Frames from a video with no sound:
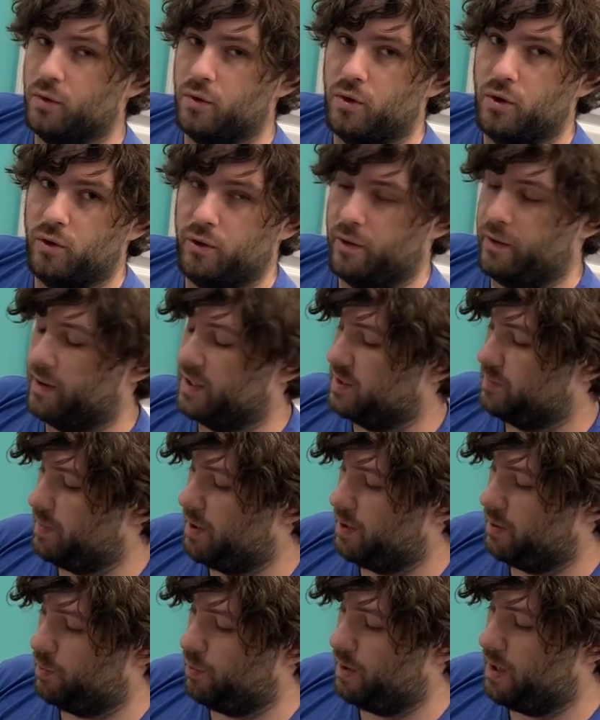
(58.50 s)
two
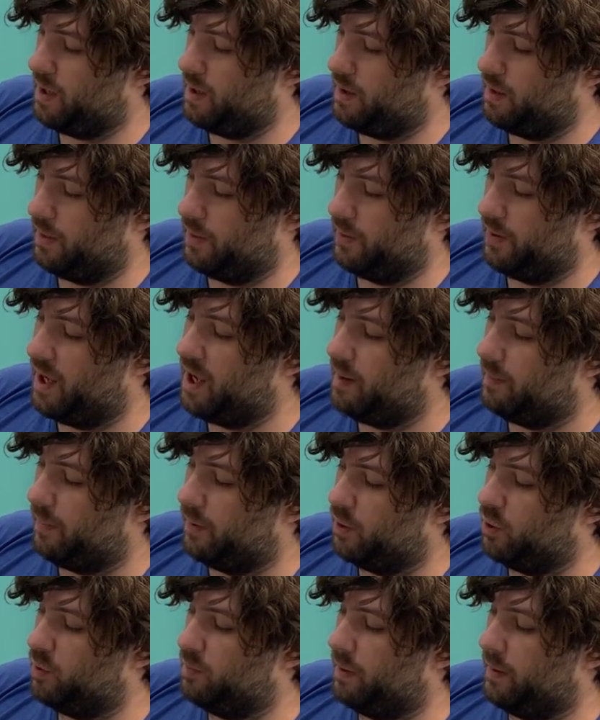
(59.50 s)
USB 3. They're not
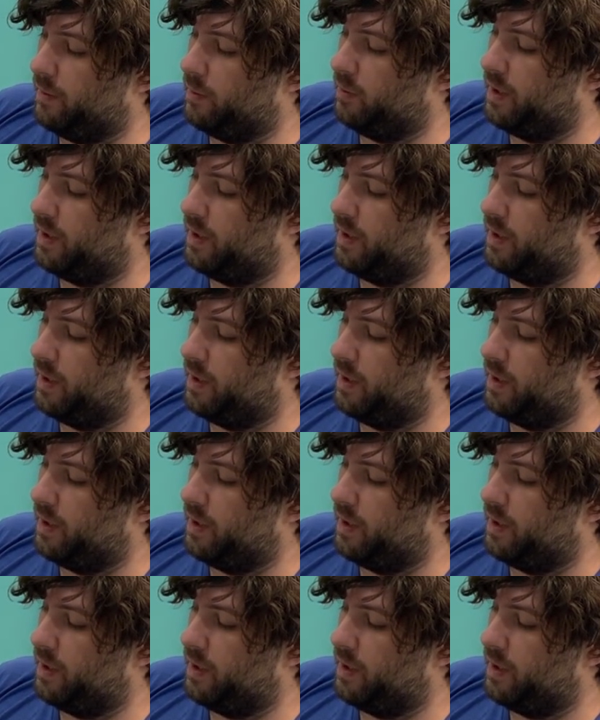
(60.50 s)
blue, but they're